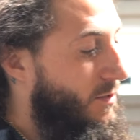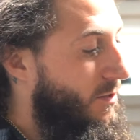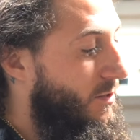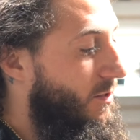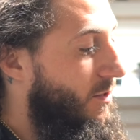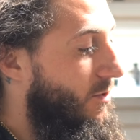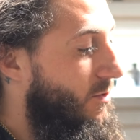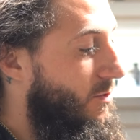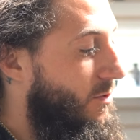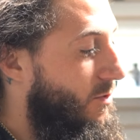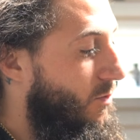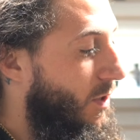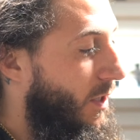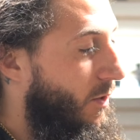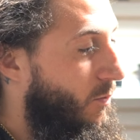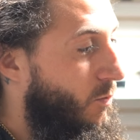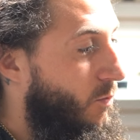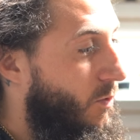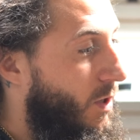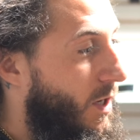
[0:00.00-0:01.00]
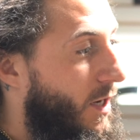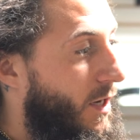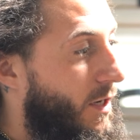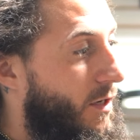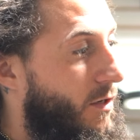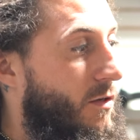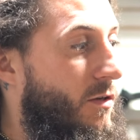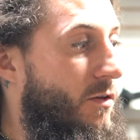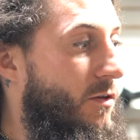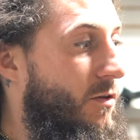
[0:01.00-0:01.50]
the years, and why,
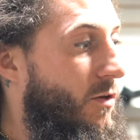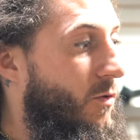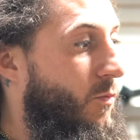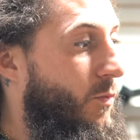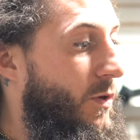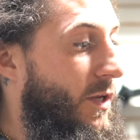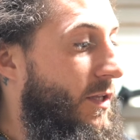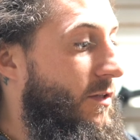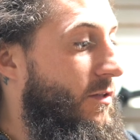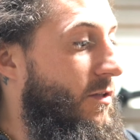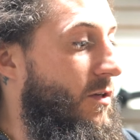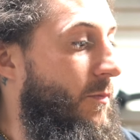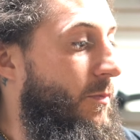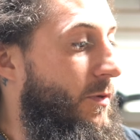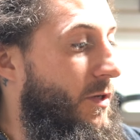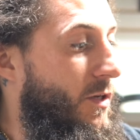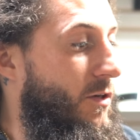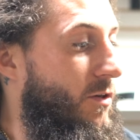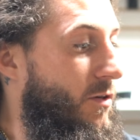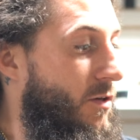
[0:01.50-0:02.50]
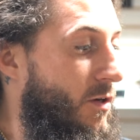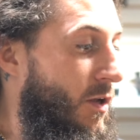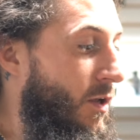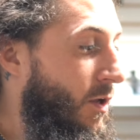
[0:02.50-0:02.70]
you know, we ended up here.